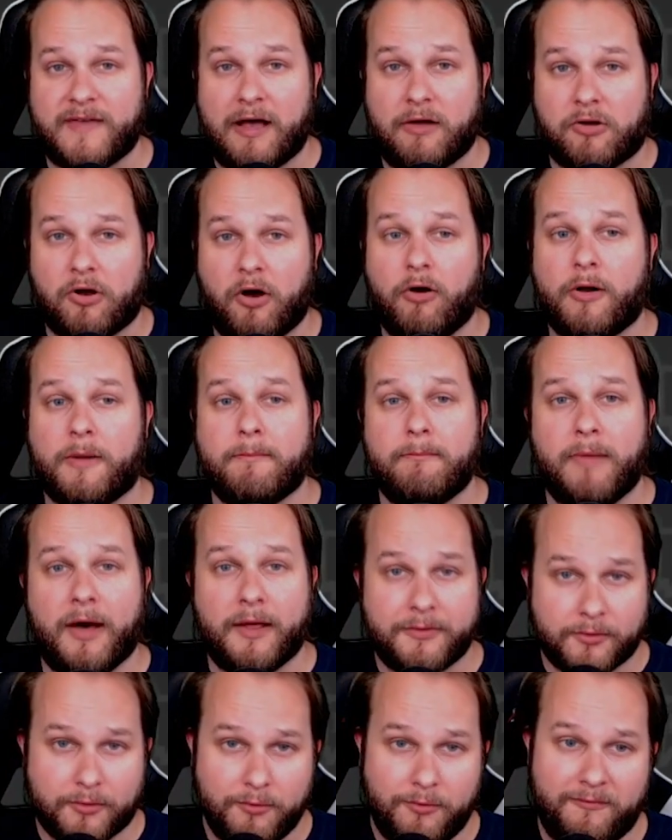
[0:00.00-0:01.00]
alcoholic
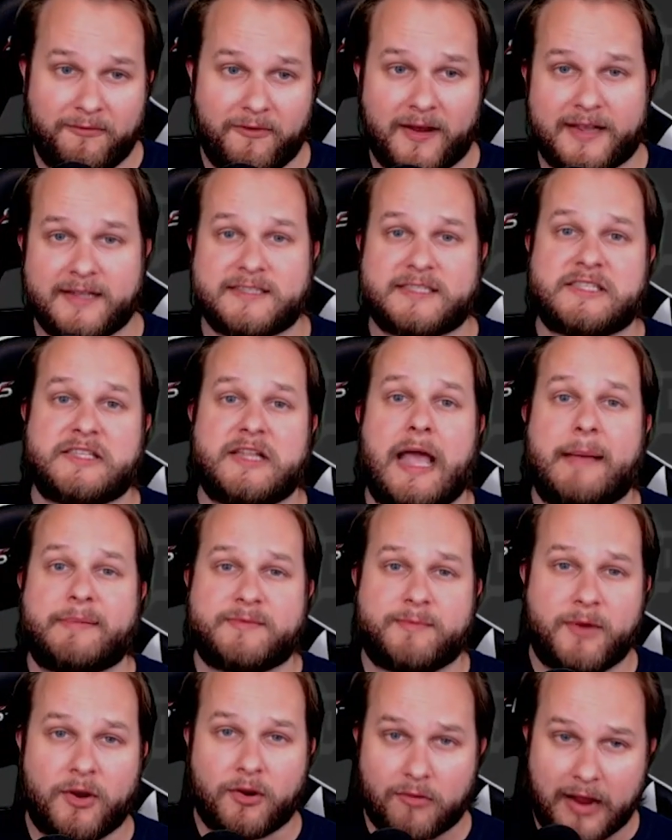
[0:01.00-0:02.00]
mother who fucking slaps
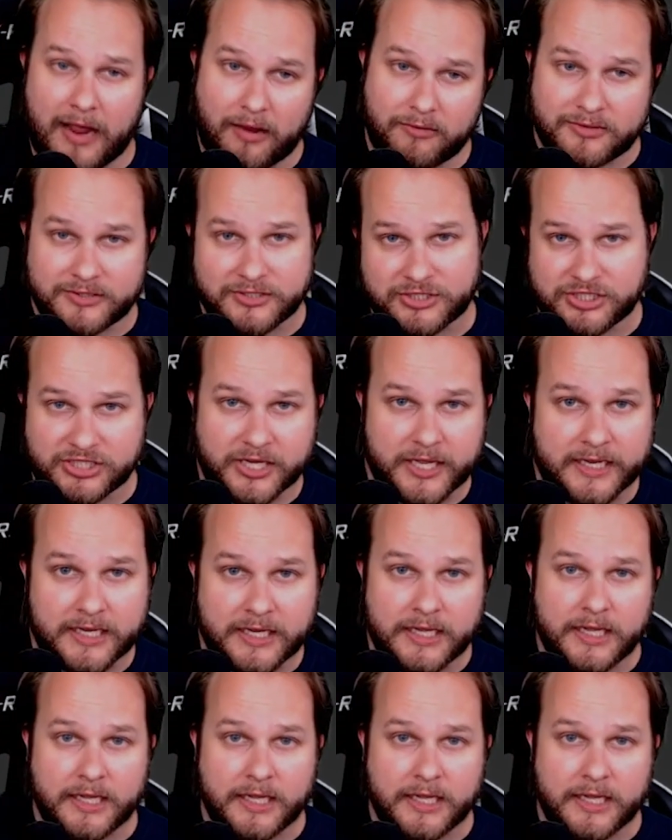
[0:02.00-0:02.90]
me around and shit